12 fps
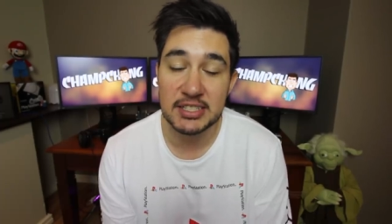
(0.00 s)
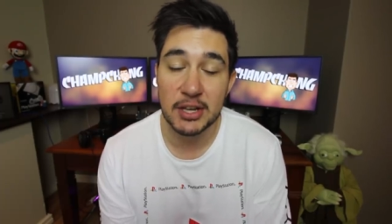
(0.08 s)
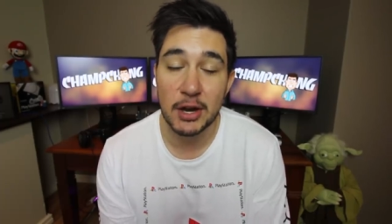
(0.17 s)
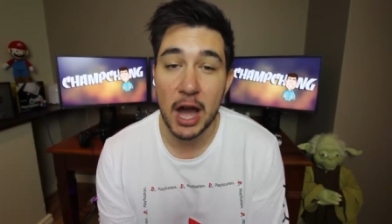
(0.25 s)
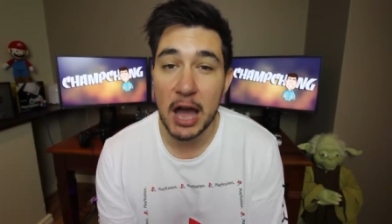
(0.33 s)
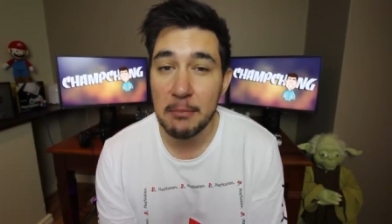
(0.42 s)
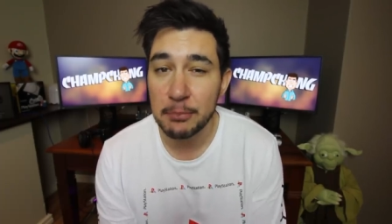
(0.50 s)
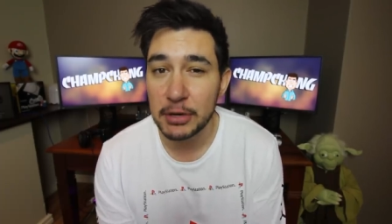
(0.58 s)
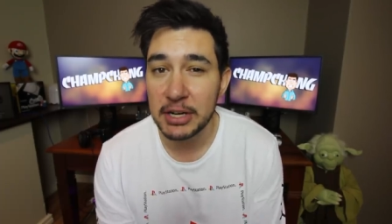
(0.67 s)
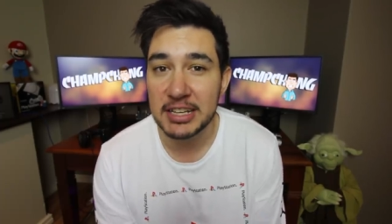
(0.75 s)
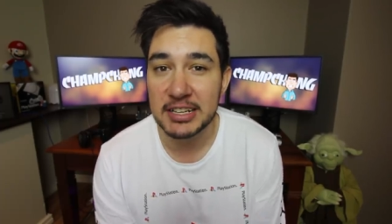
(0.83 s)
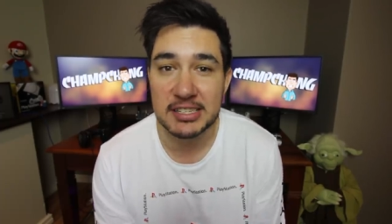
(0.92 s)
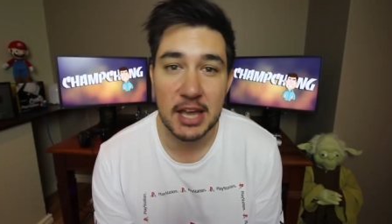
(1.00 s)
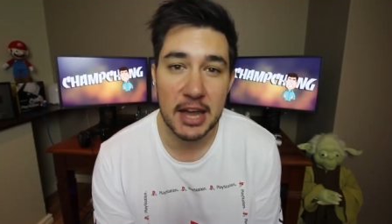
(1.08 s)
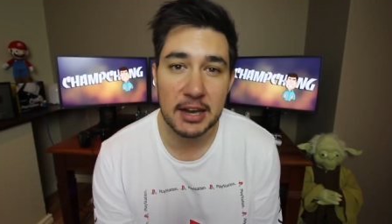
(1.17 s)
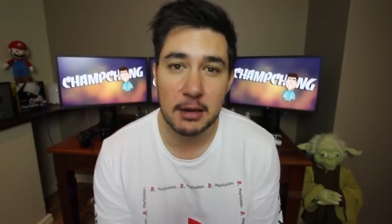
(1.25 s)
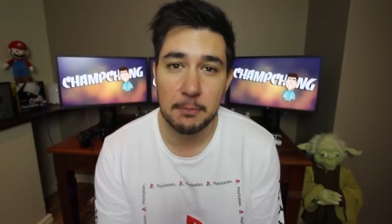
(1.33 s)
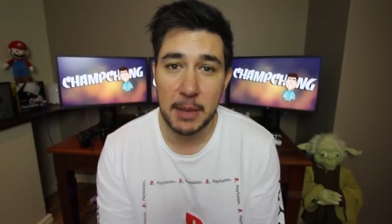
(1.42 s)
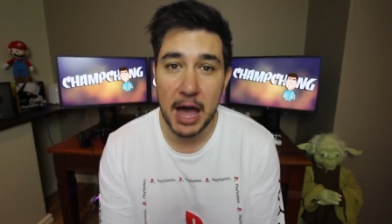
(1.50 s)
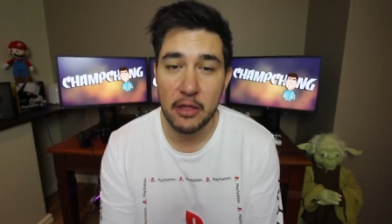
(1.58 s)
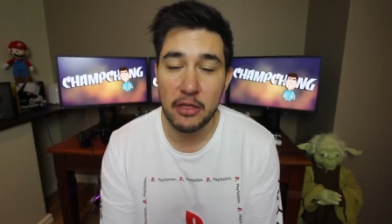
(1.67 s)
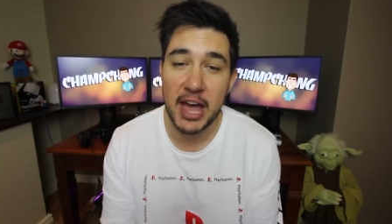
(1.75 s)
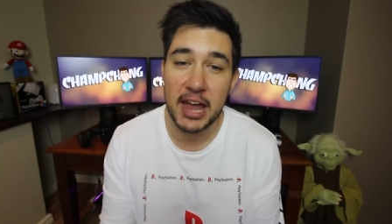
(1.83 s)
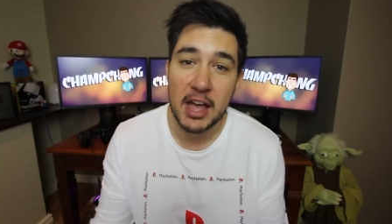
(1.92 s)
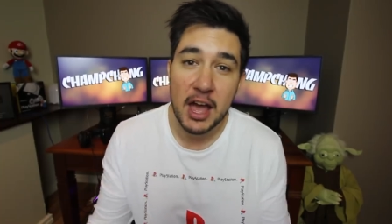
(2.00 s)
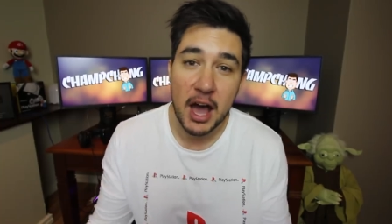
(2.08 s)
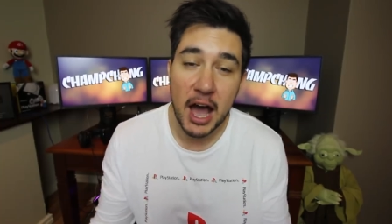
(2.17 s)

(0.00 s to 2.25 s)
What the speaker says: So I'm pretty excited about that.